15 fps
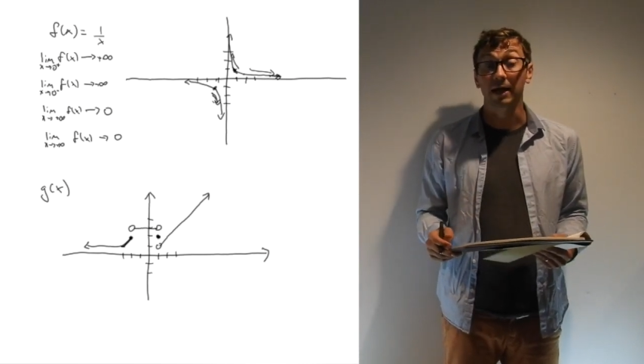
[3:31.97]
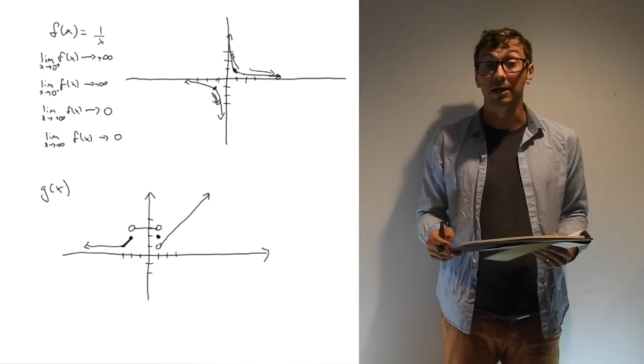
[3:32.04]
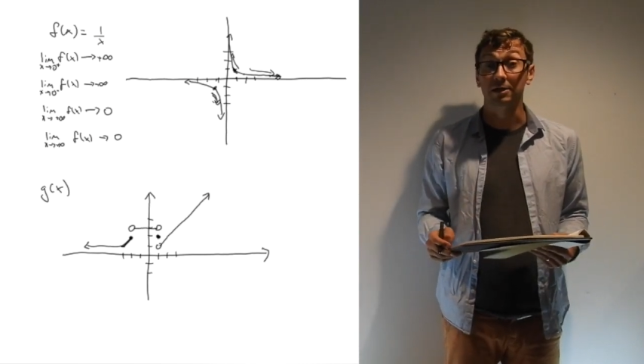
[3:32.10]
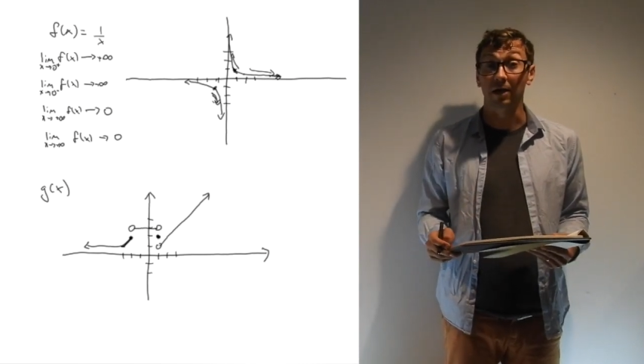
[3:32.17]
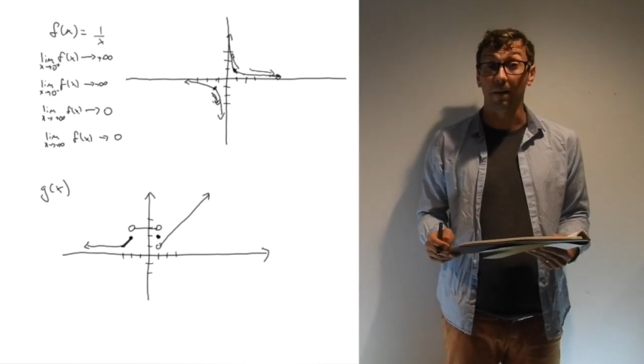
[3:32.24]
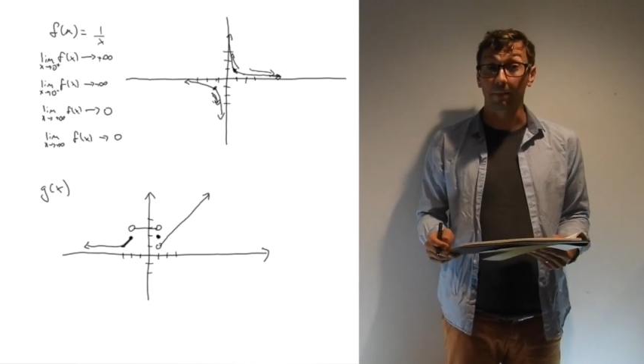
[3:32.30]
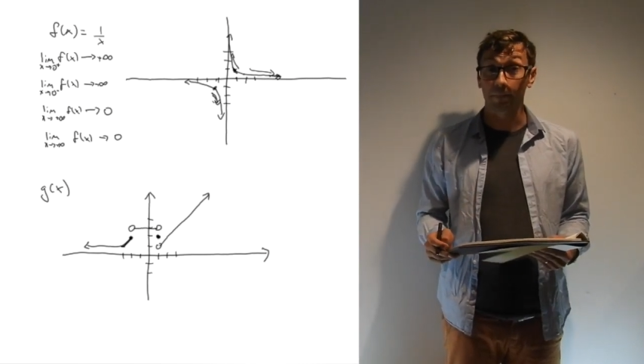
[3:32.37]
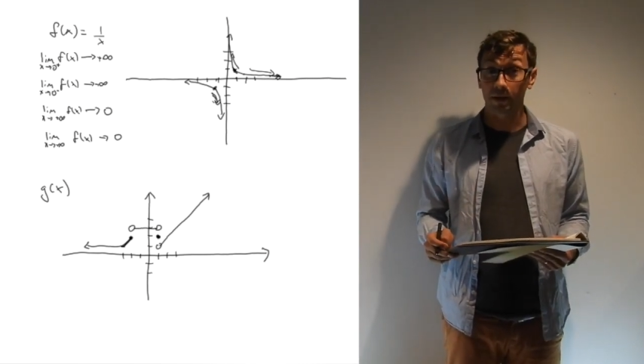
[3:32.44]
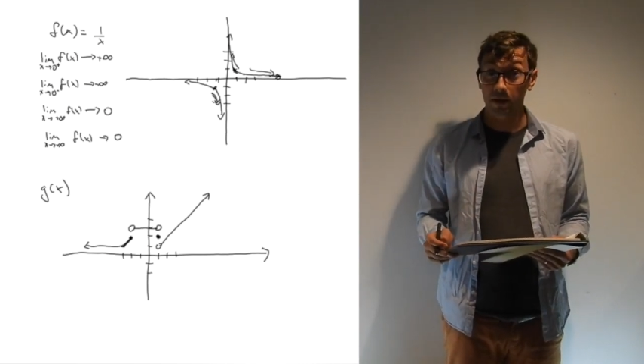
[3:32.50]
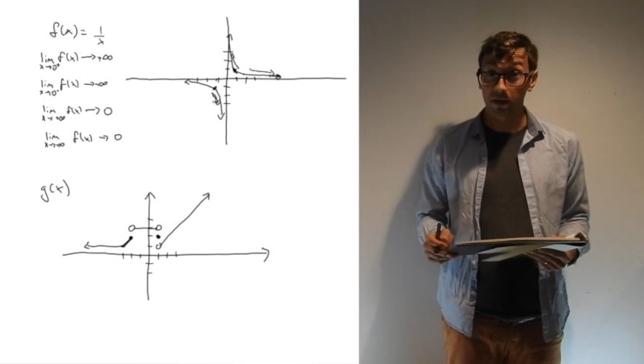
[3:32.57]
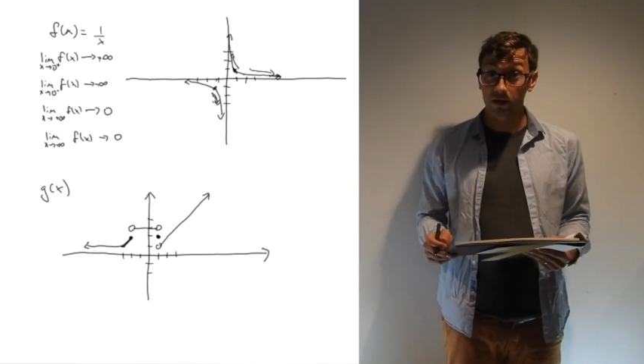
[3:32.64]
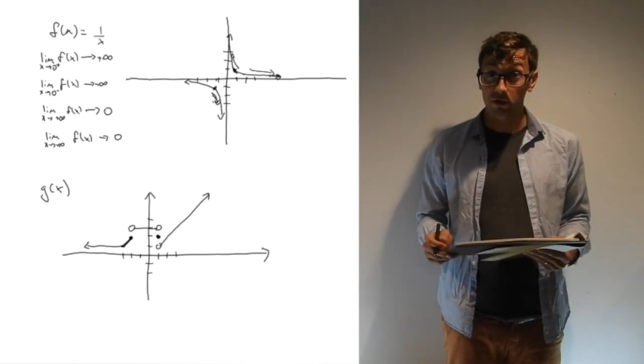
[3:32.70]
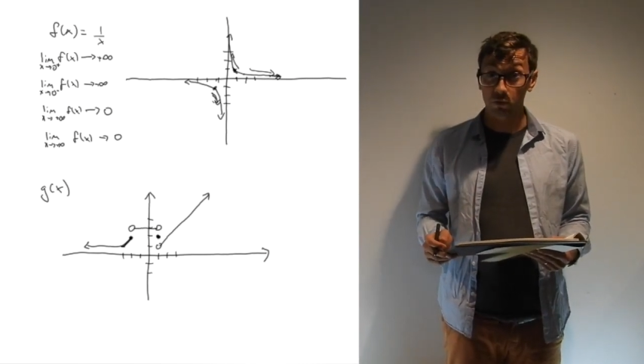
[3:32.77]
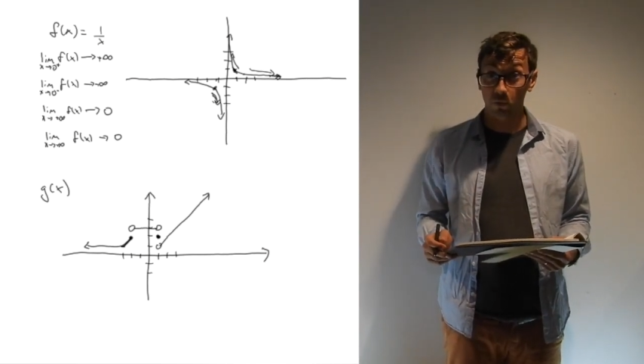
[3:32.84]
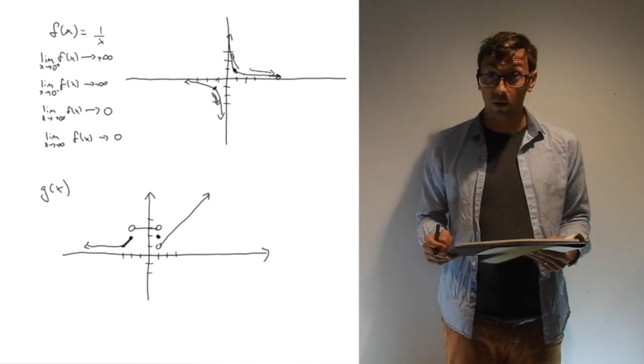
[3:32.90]
It's a
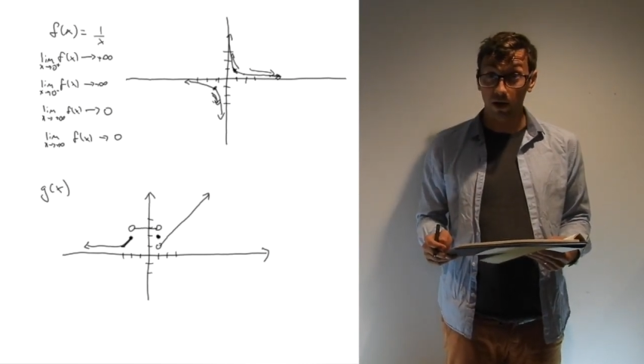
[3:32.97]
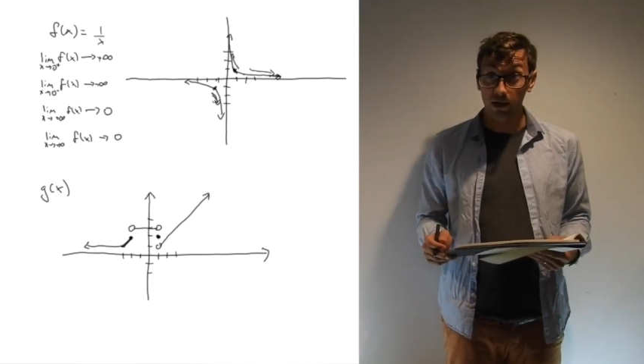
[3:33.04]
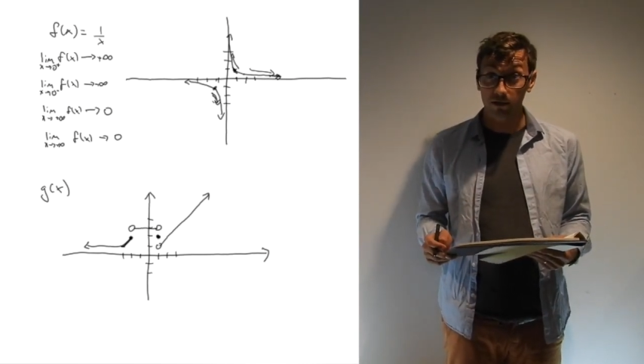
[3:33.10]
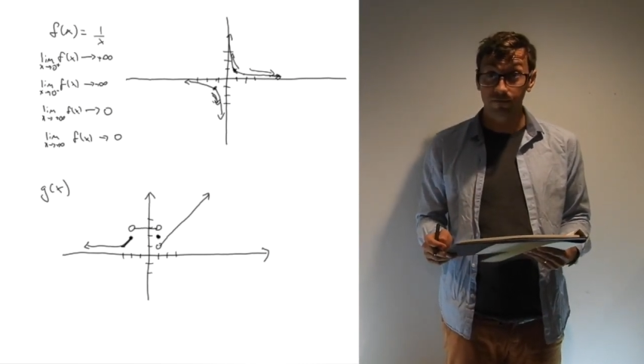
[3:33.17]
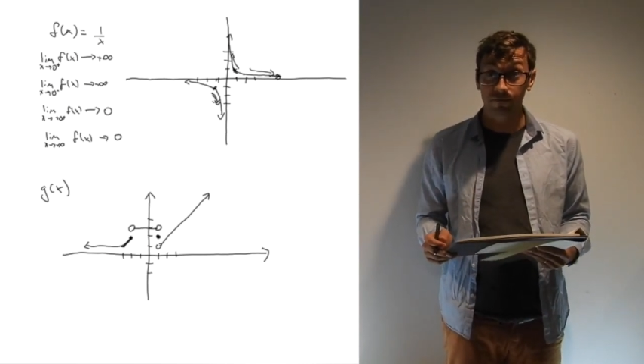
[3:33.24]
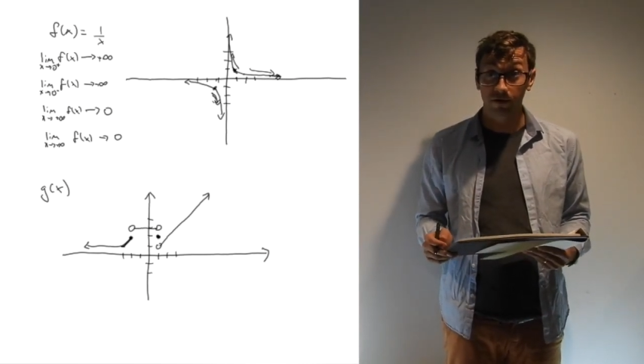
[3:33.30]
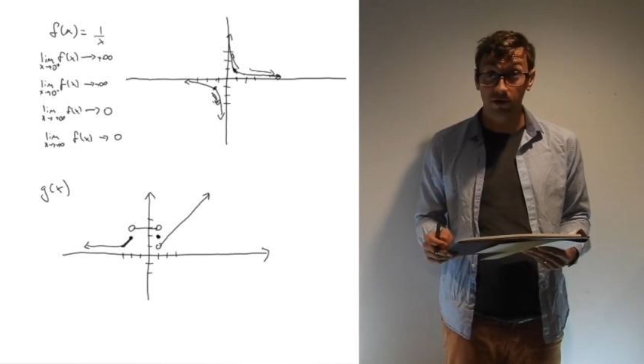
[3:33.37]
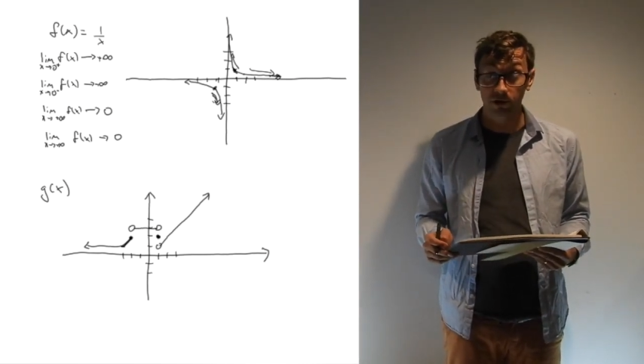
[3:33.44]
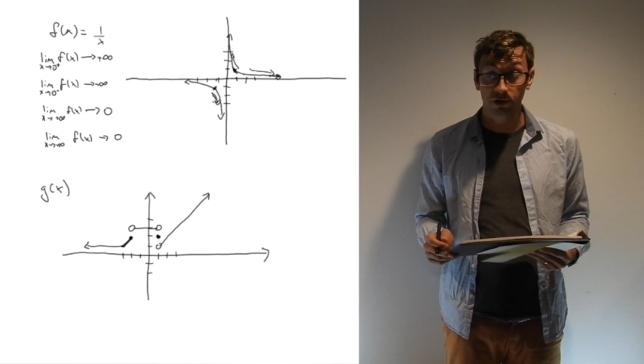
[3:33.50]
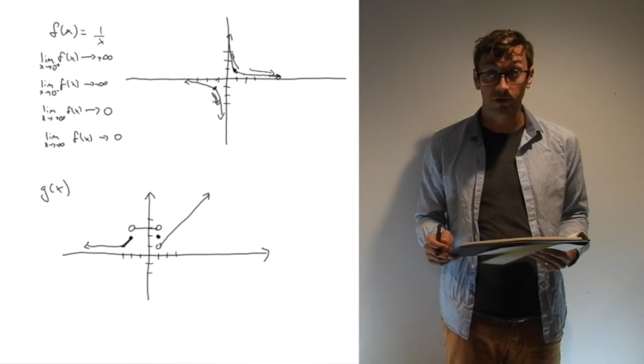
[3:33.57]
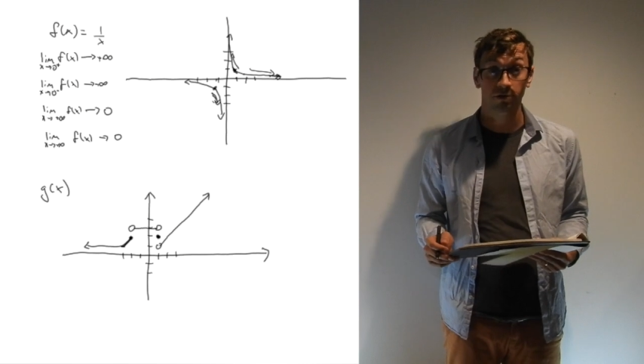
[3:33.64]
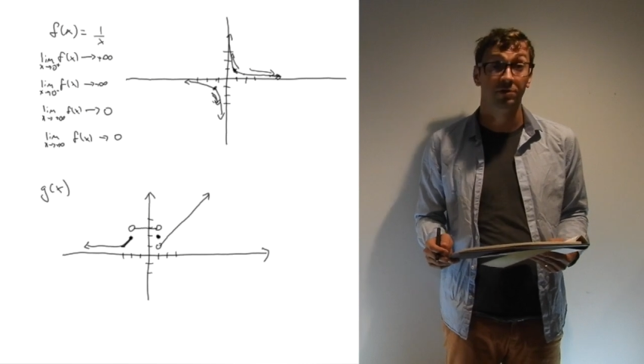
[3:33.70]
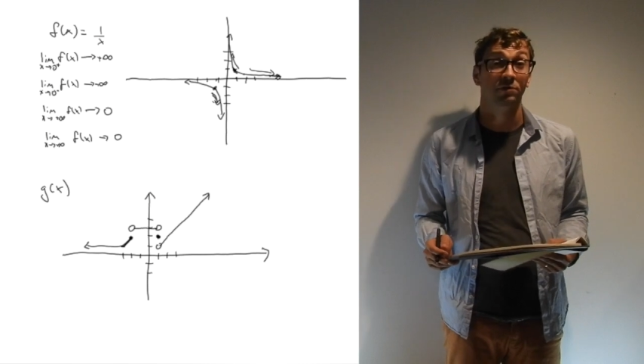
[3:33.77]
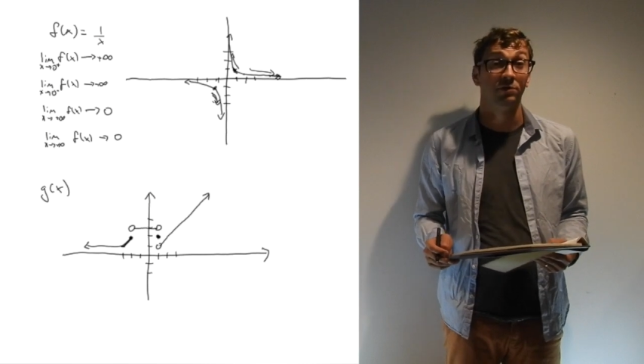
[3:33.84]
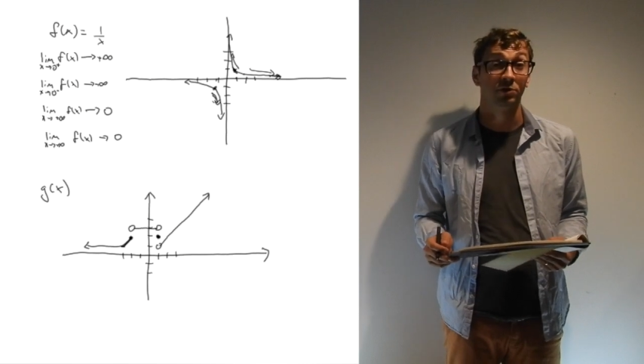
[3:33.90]
piecewise function,